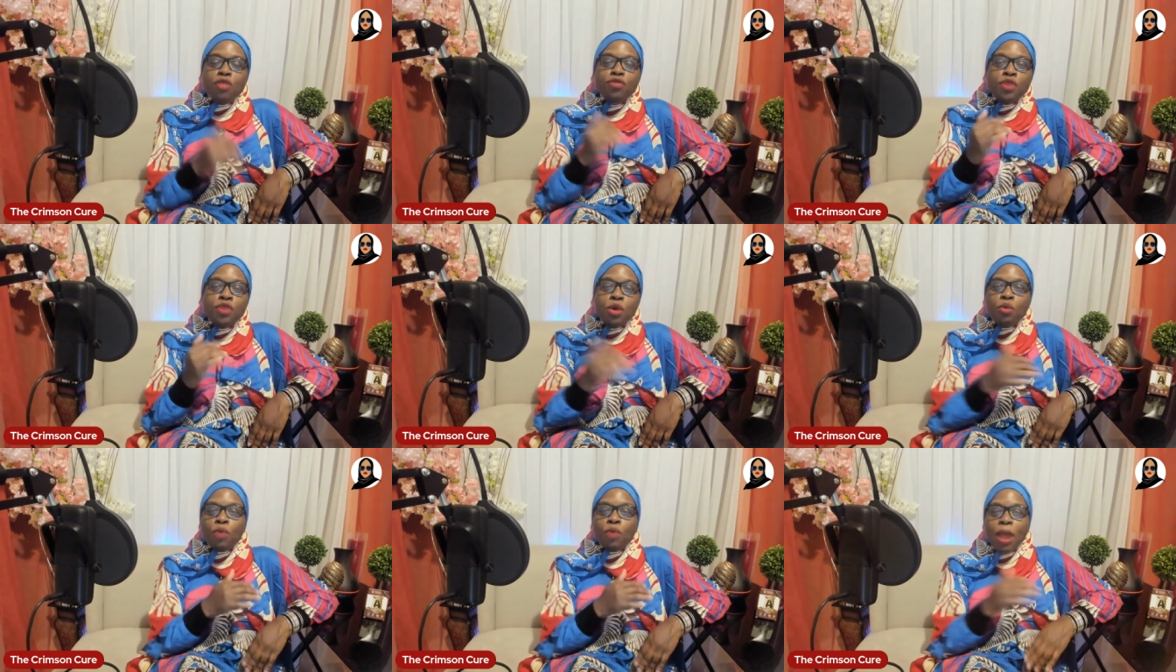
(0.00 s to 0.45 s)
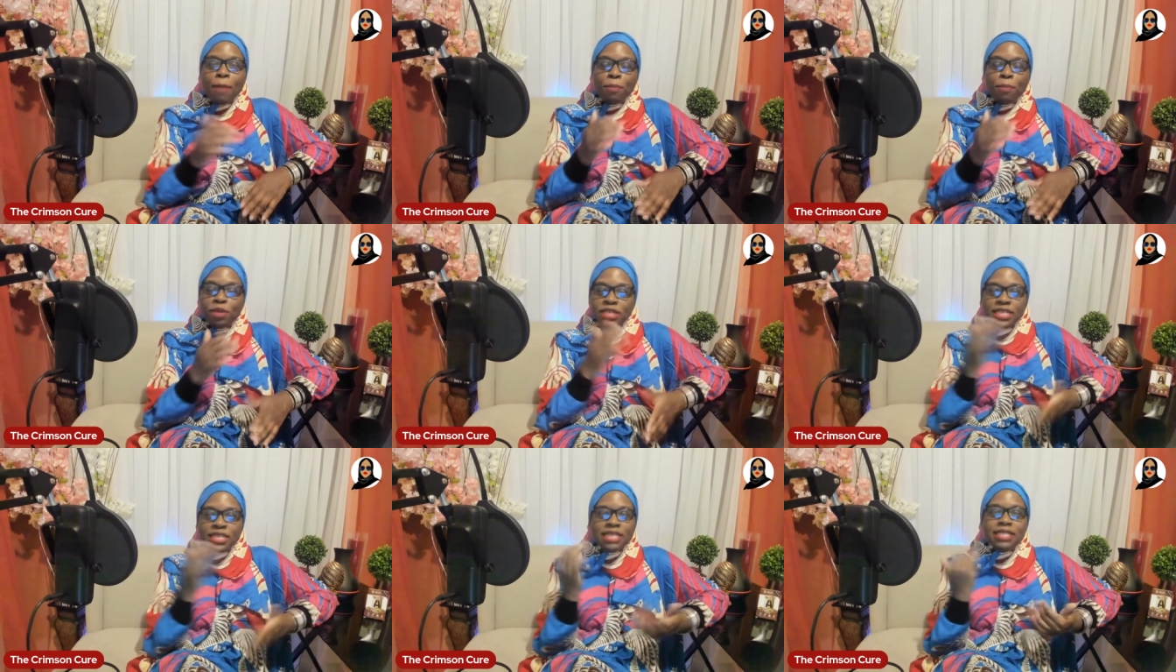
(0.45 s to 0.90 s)
the
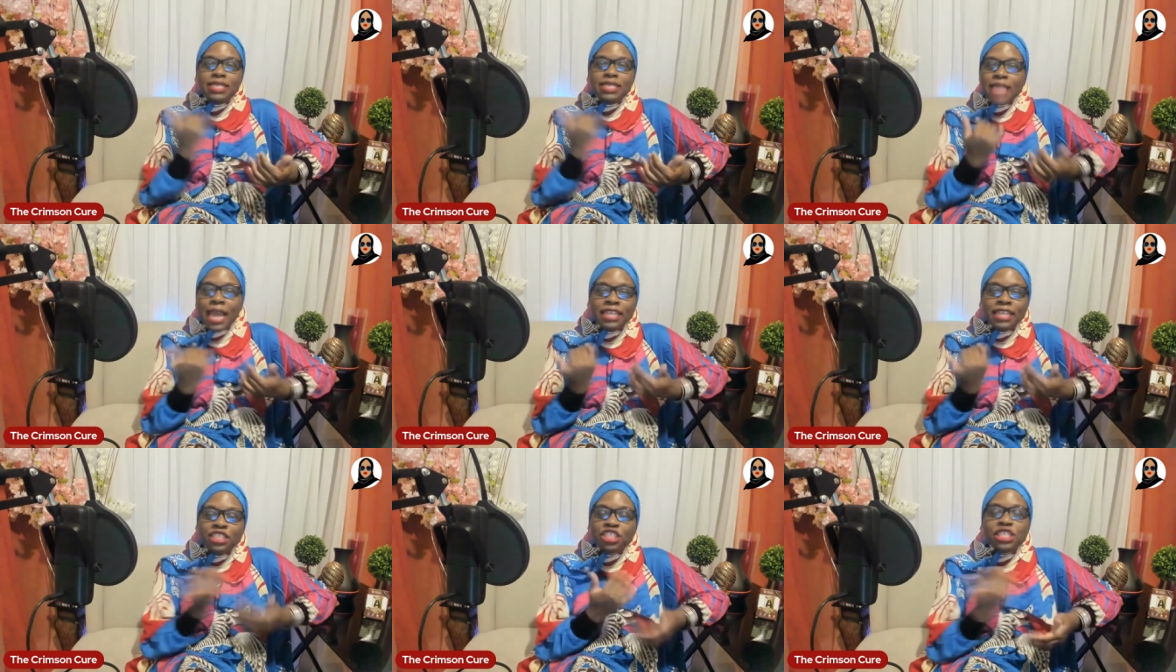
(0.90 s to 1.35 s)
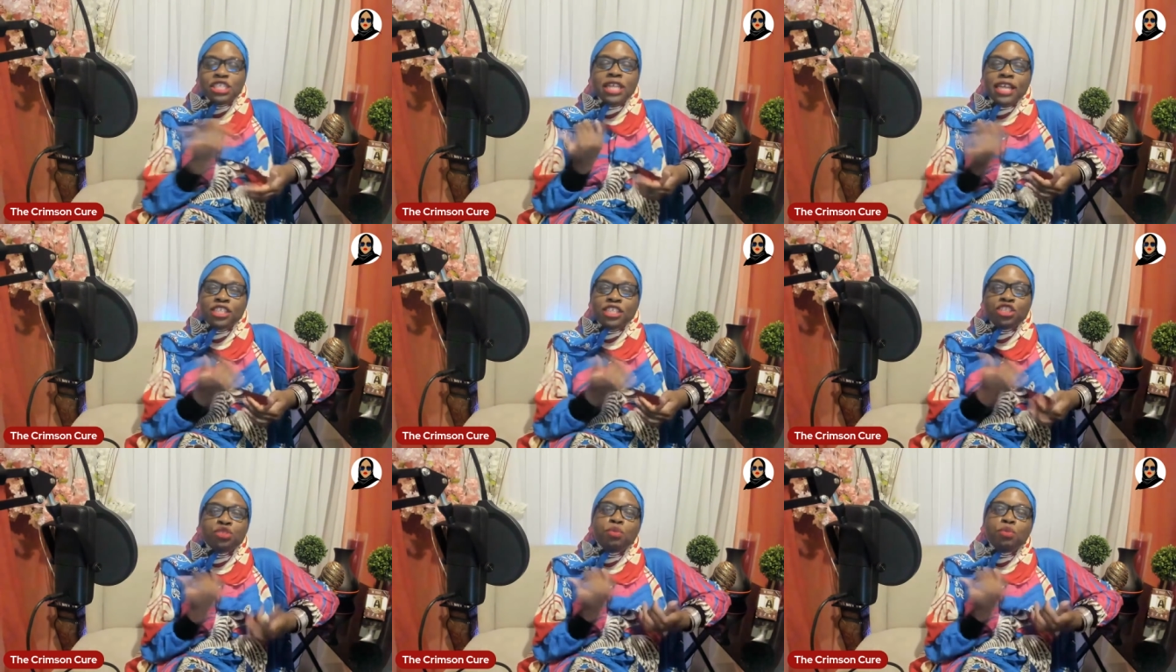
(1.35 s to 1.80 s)
representation
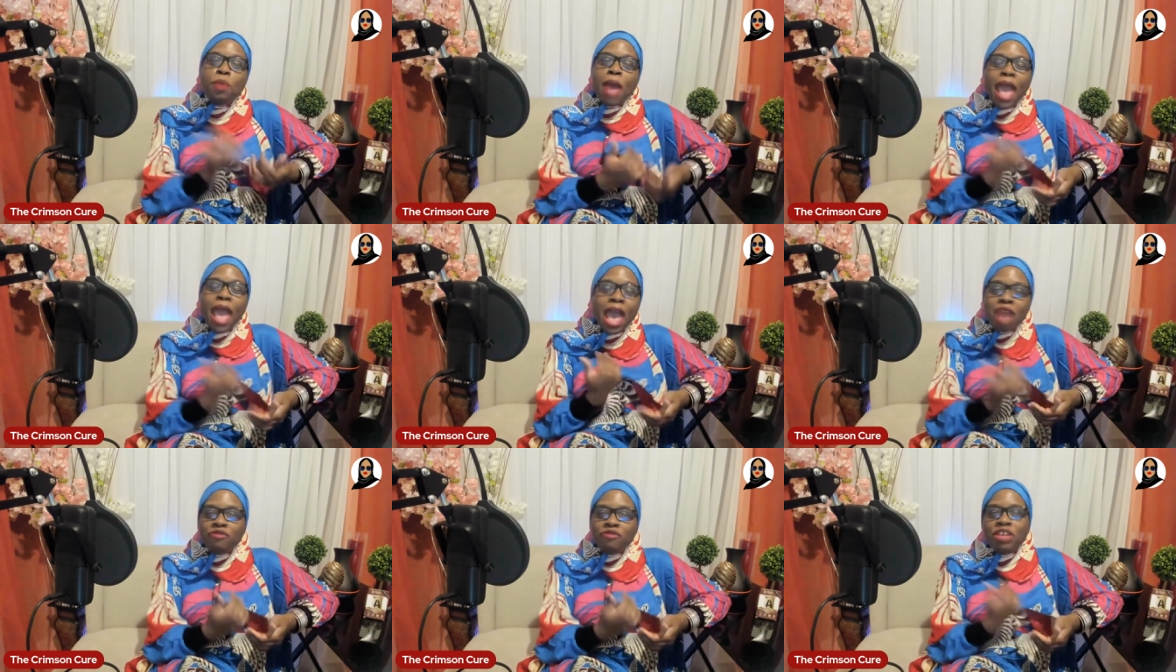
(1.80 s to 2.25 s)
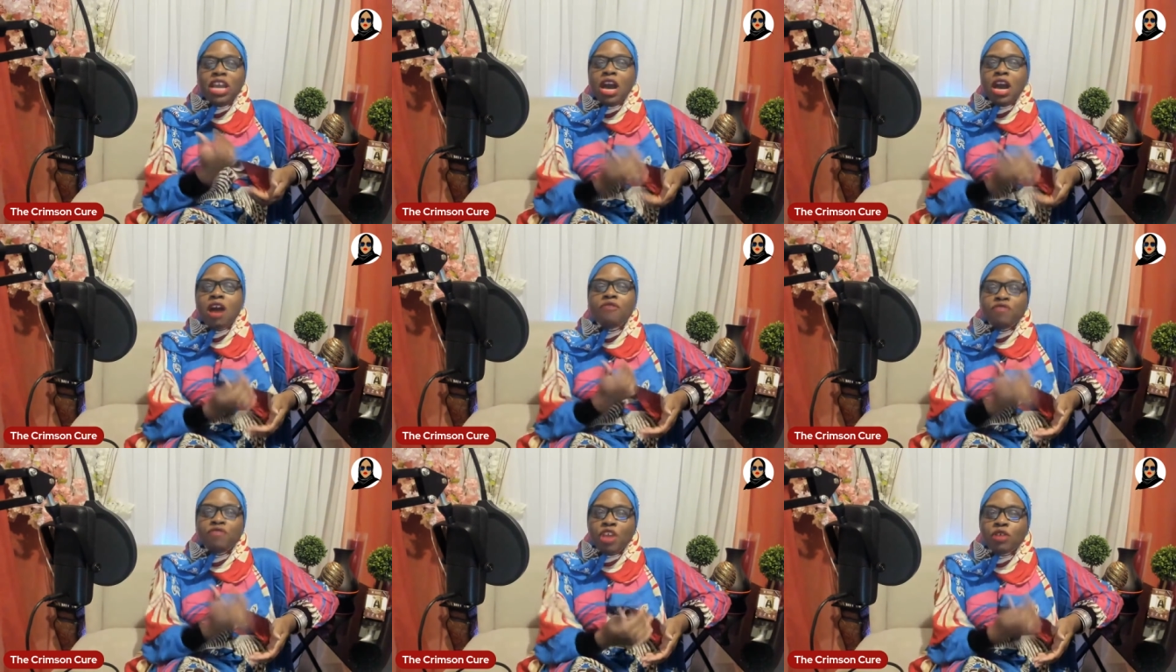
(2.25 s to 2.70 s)
that you're having
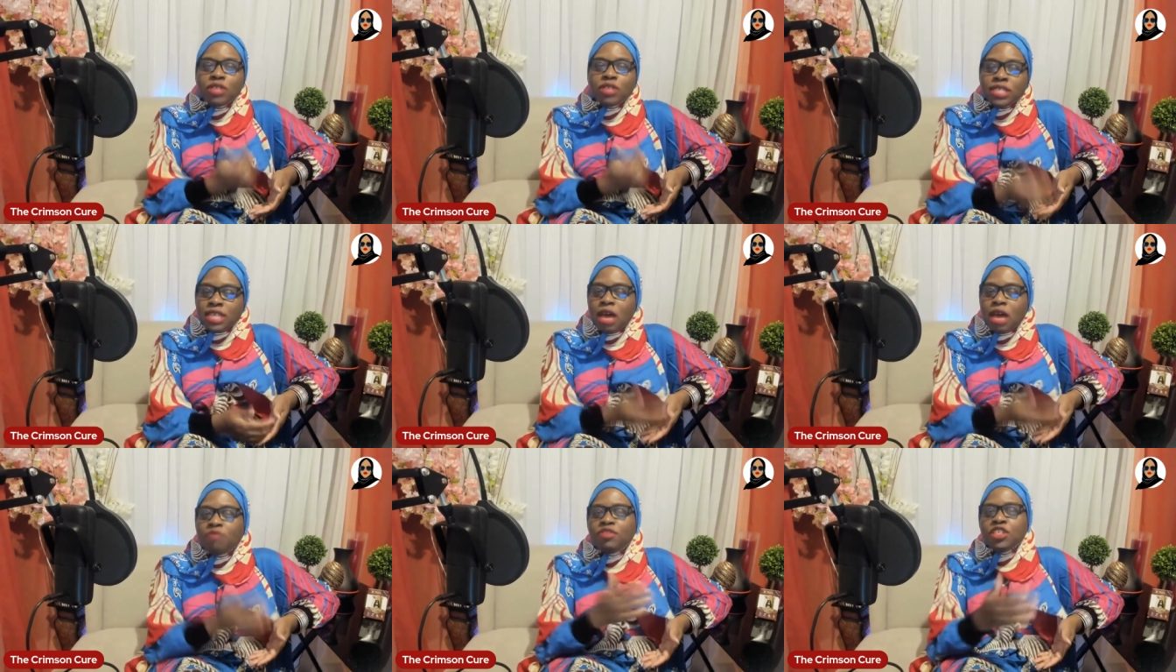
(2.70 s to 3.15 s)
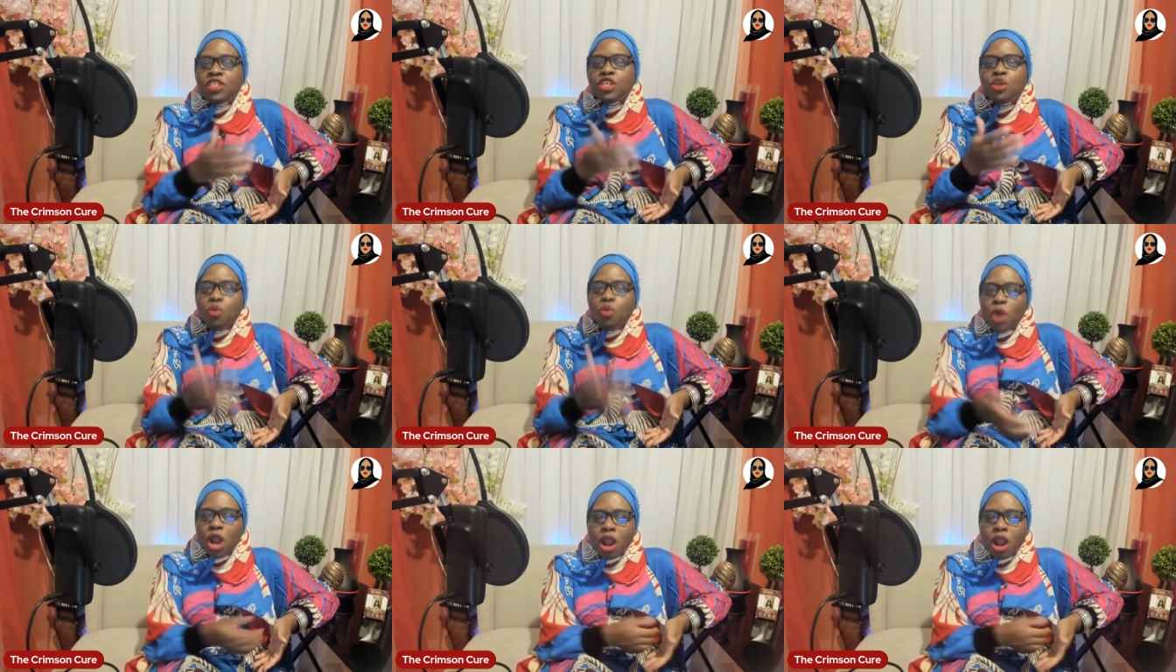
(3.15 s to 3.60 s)
of yourself to
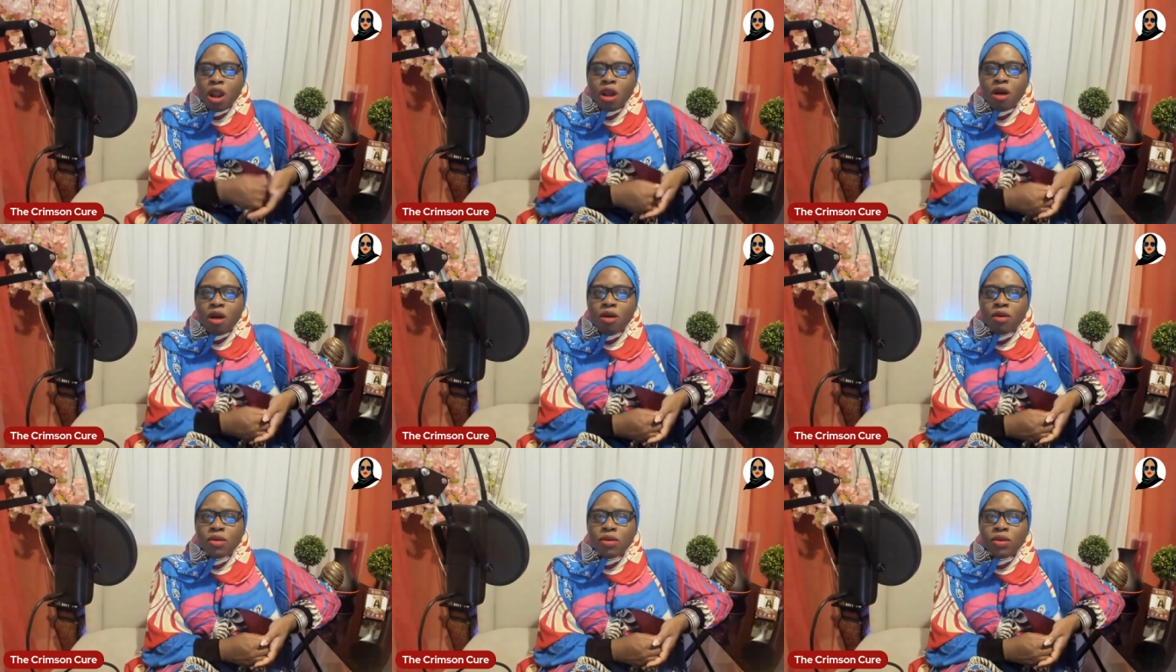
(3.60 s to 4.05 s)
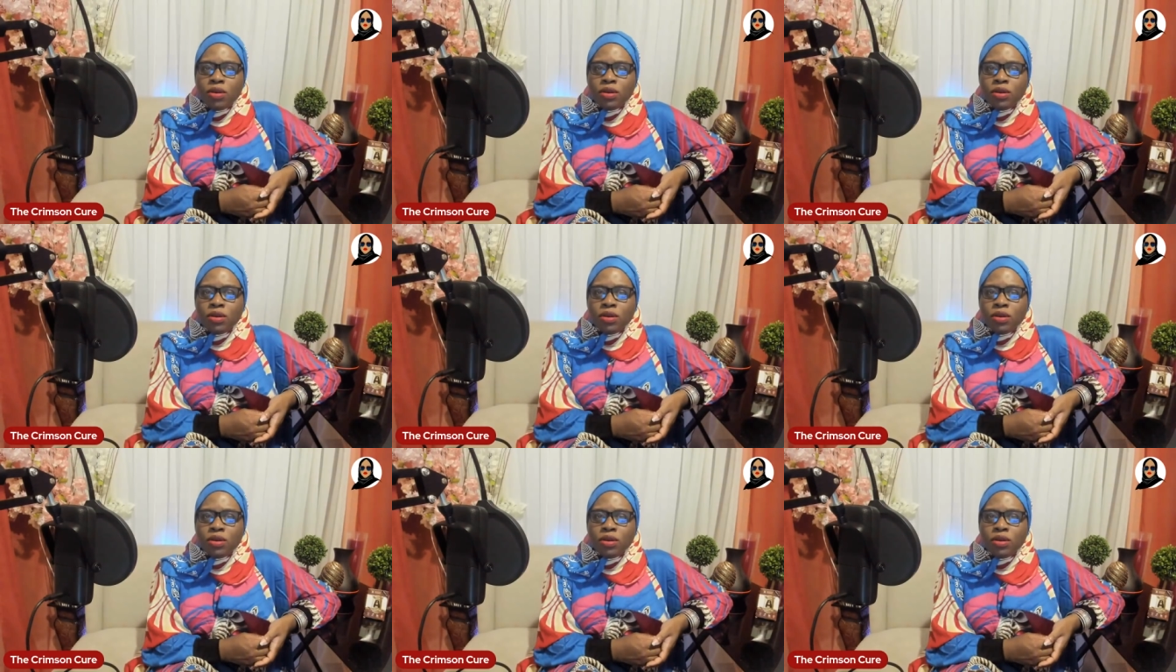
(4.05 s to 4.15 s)
the world.